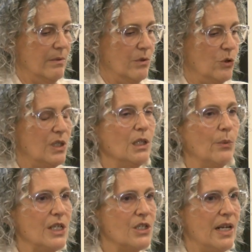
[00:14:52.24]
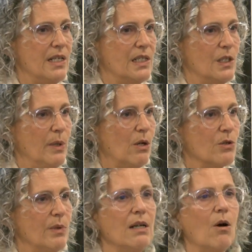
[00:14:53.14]
to deal with changes because
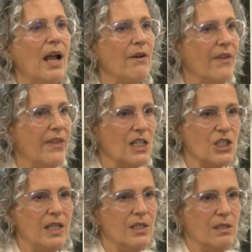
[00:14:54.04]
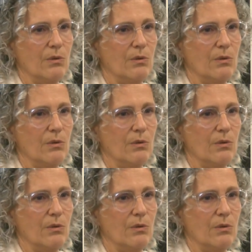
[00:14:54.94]
we know everything changes.